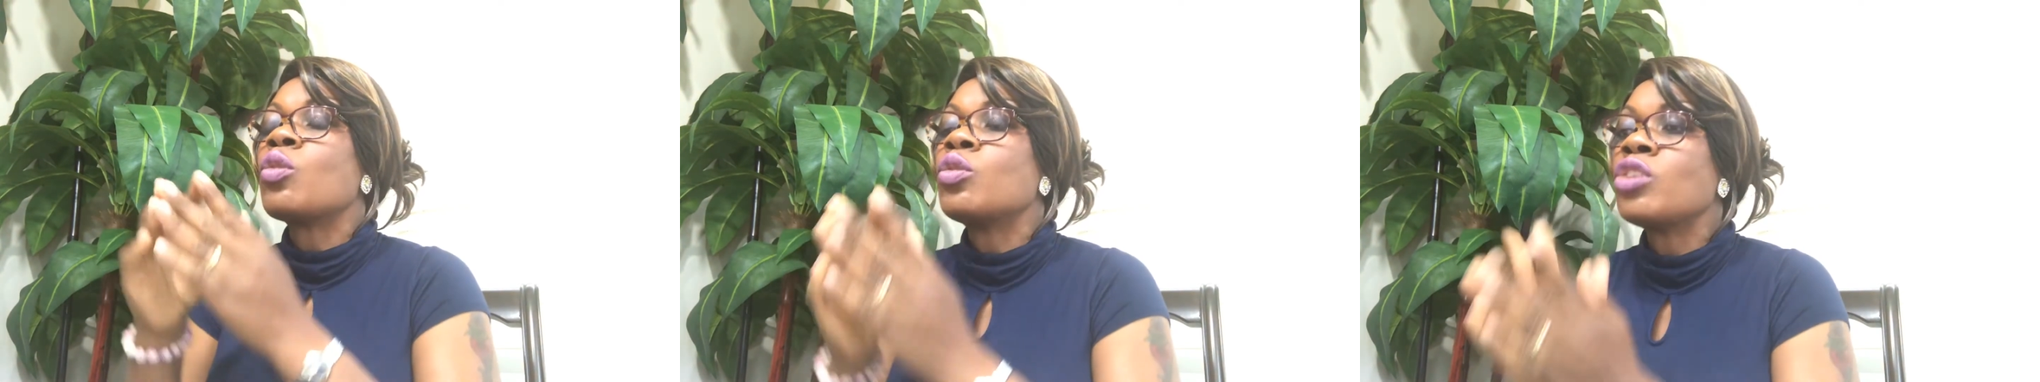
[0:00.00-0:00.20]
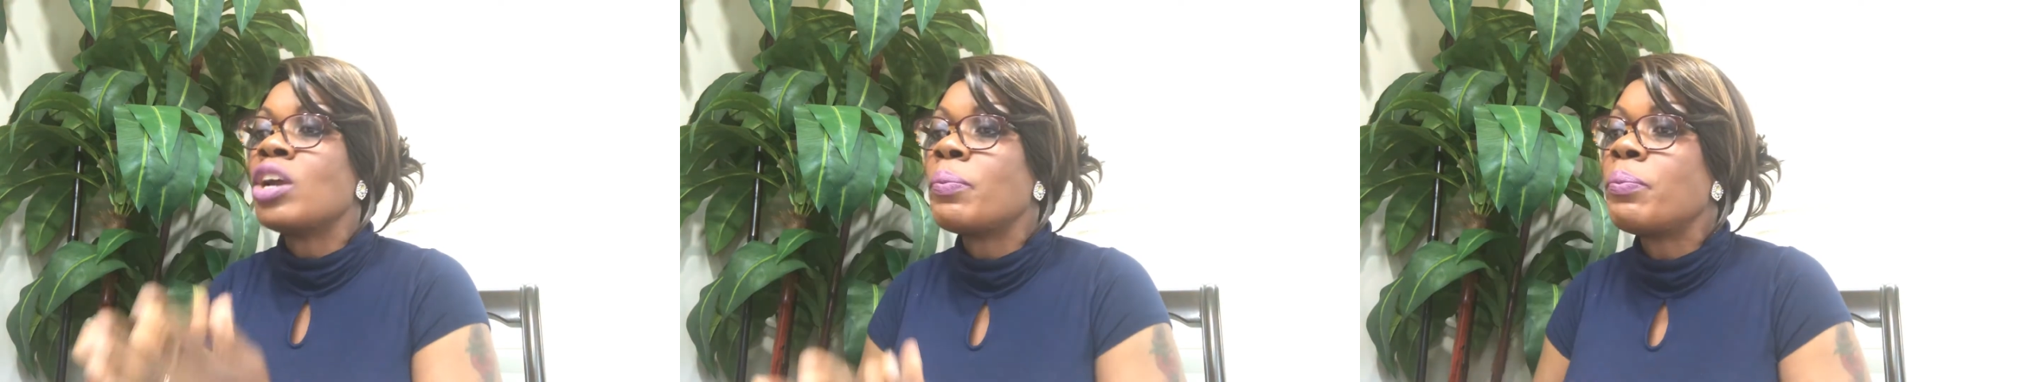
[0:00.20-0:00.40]

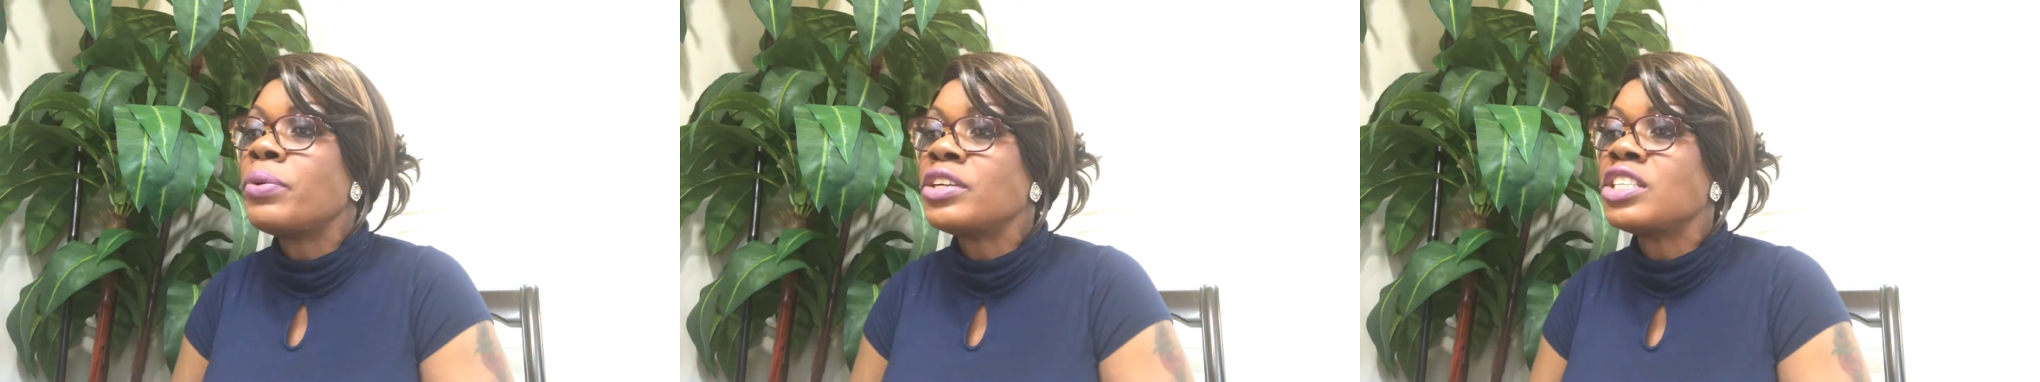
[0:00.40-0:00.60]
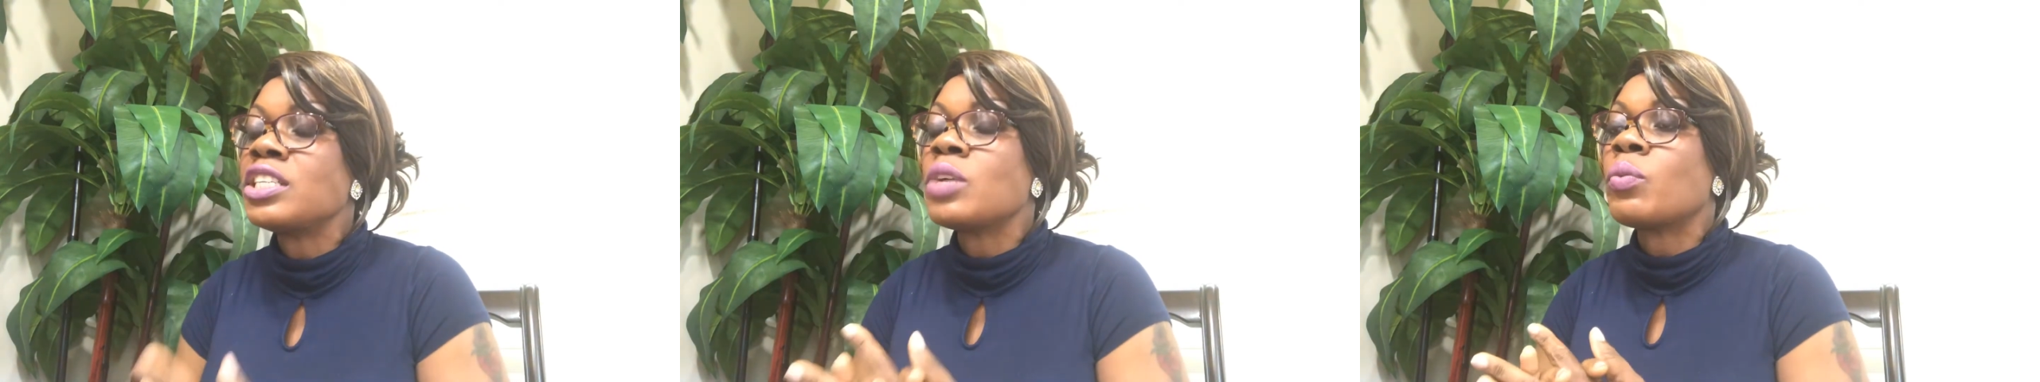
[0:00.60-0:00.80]
and they're going to
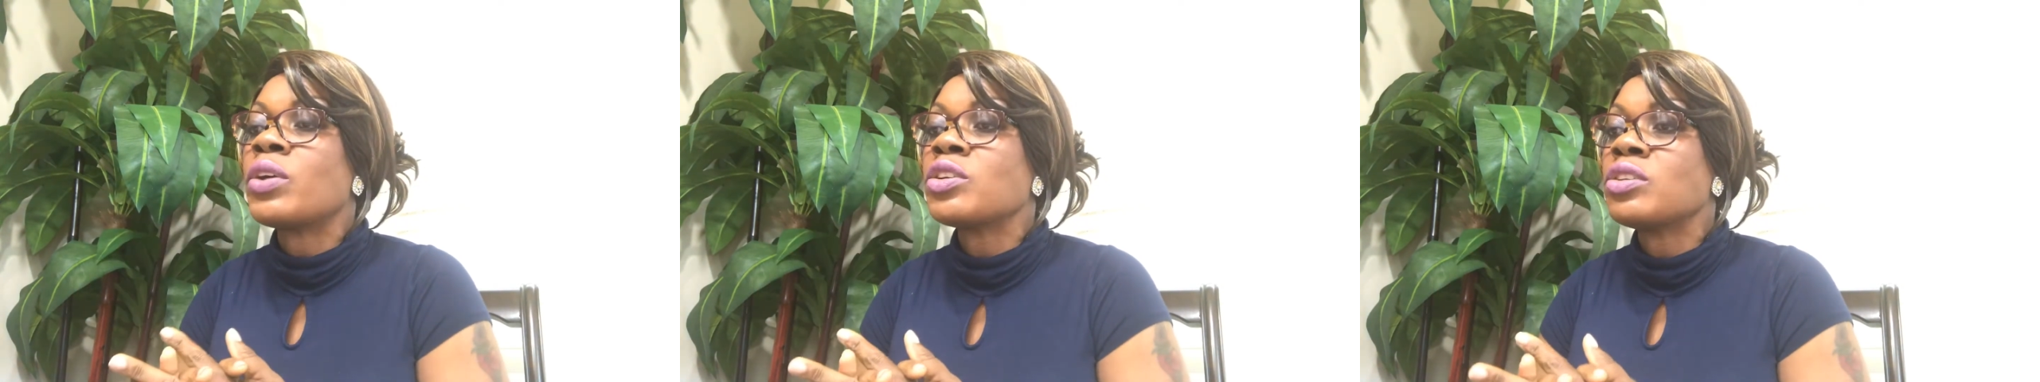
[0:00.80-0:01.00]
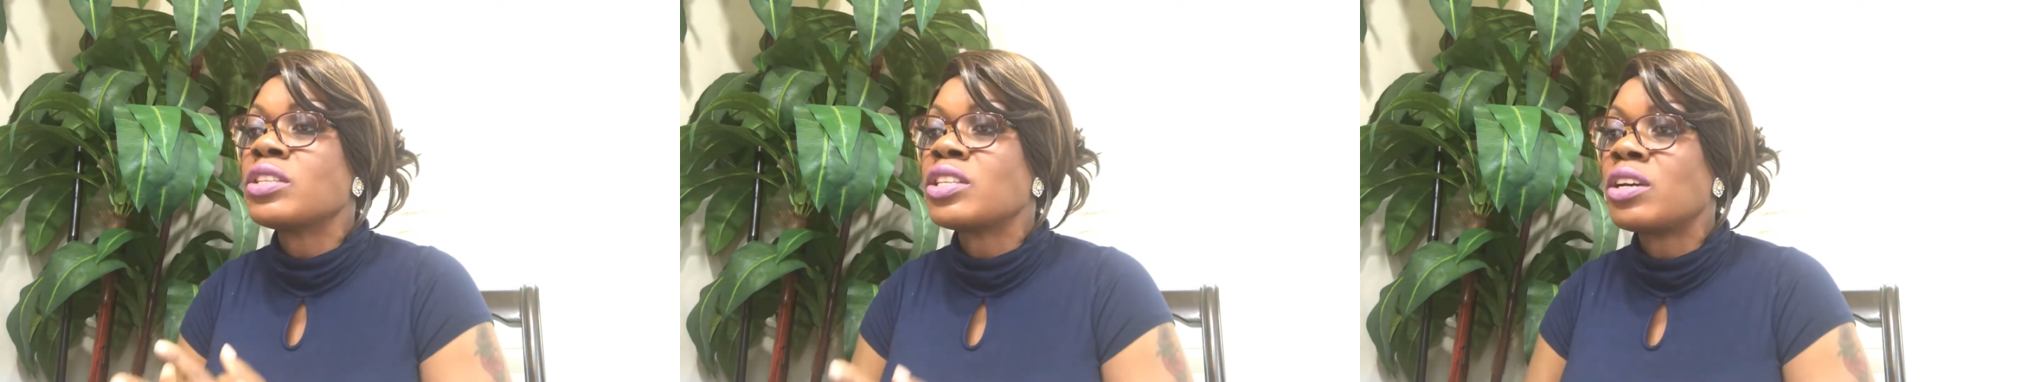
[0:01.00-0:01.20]

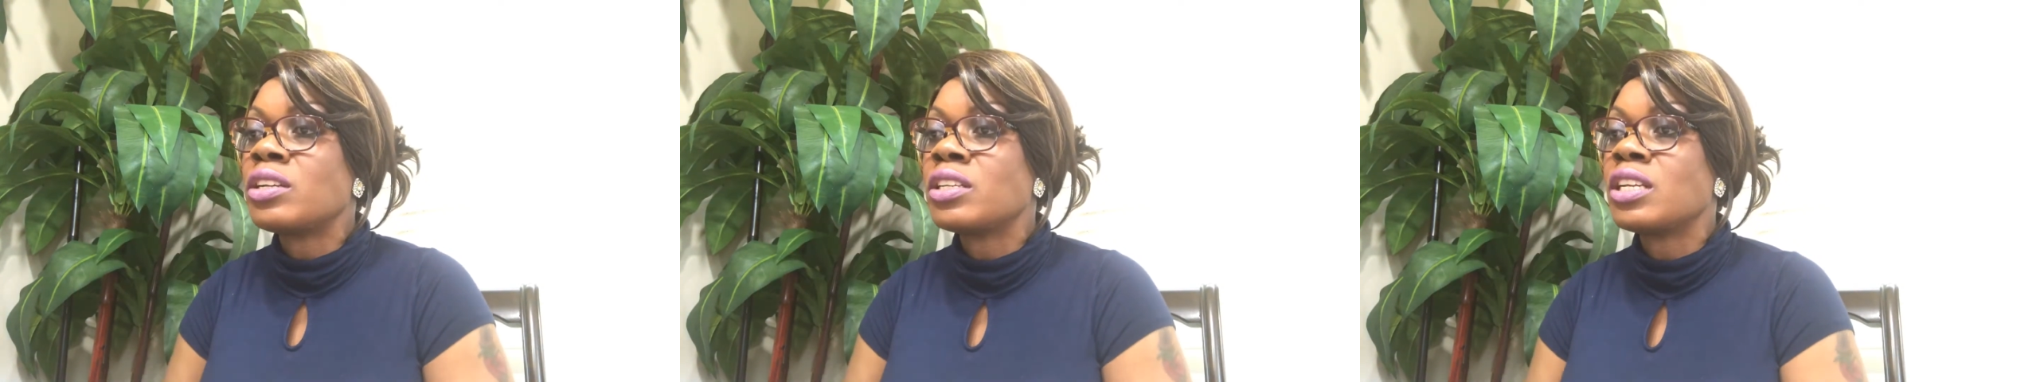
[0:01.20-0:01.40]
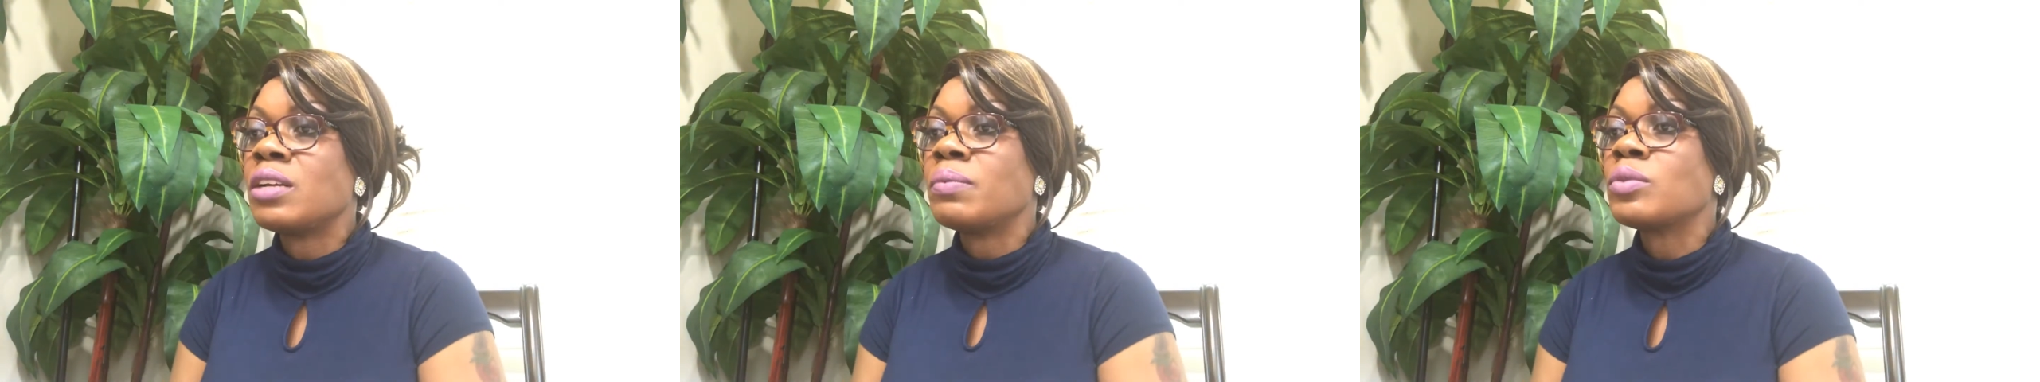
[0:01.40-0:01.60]
appreciate what
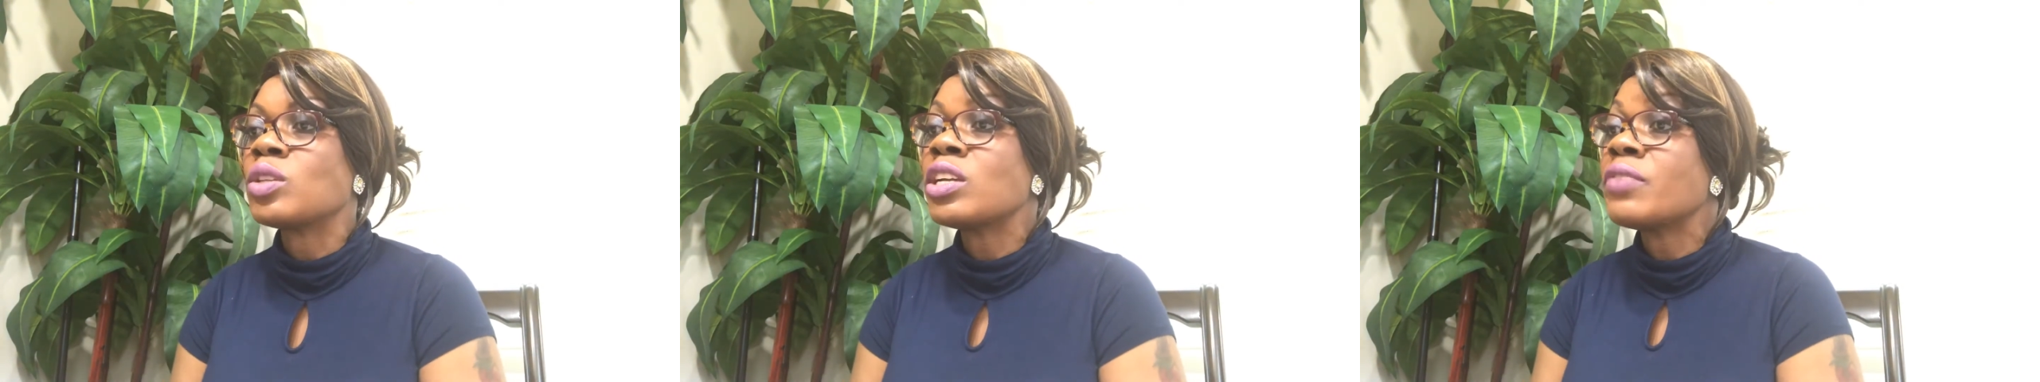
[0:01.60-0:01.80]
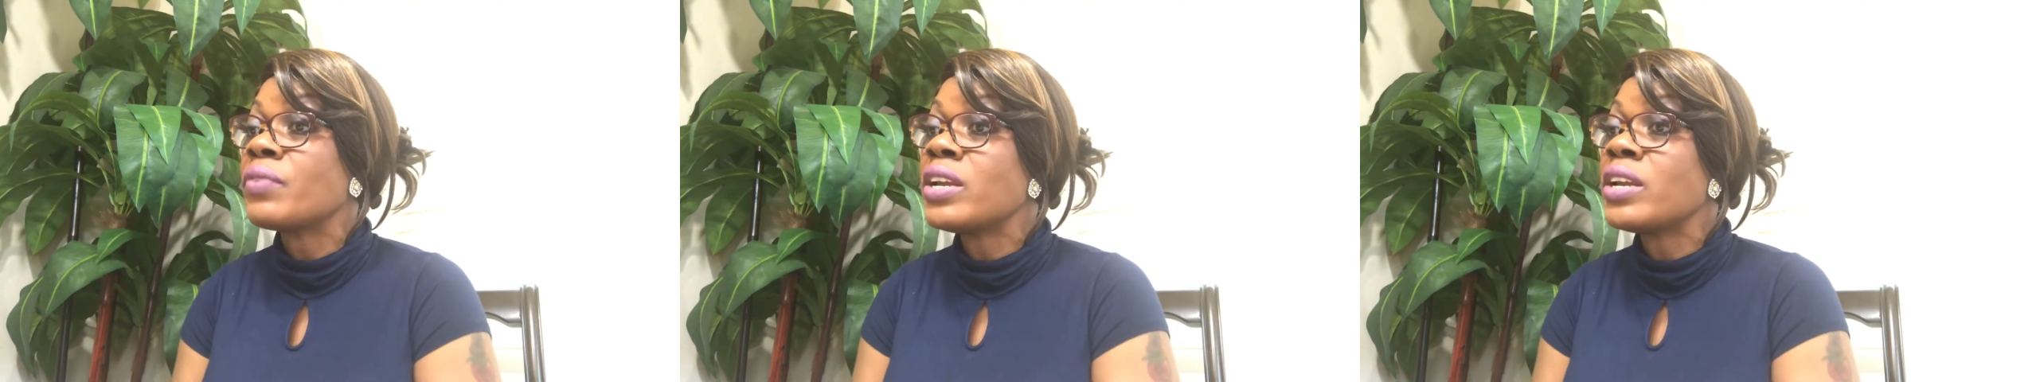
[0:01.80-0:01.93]
you're telling them.